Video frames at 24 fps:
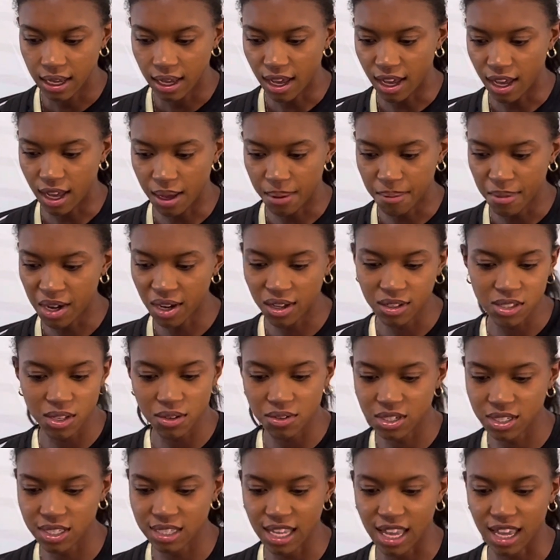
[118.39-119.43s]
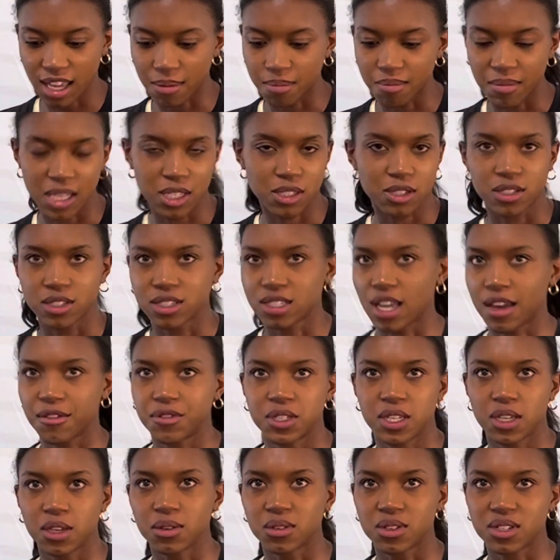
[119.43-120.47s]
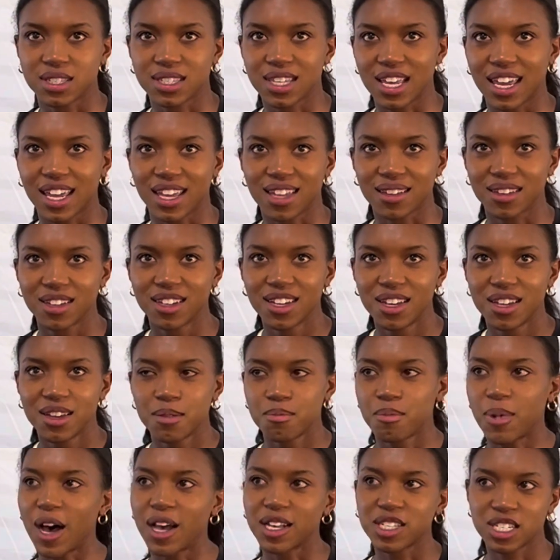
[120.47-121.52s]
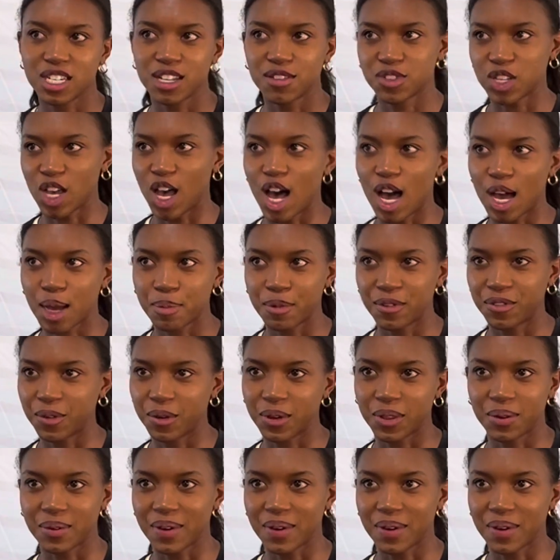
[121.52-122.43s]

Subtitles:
And also just like mental stuff too, just like positive talk before the